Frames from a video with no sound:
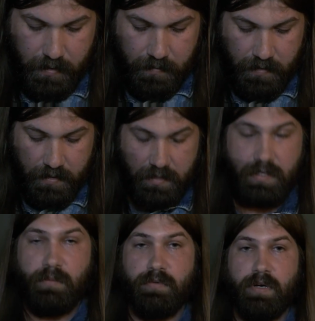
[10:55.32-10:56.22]

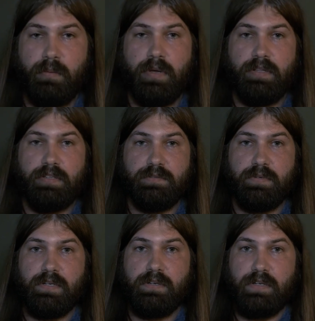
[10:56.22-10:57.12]
I'm worried about this
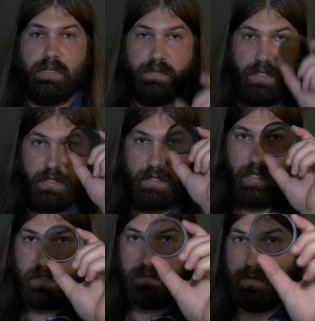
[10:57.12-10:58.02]
one. Okay, and
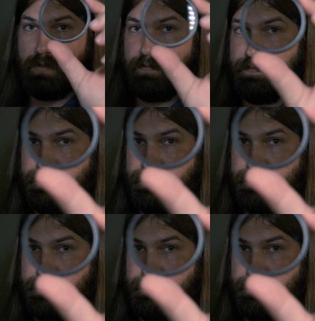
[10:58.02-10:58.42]
last one.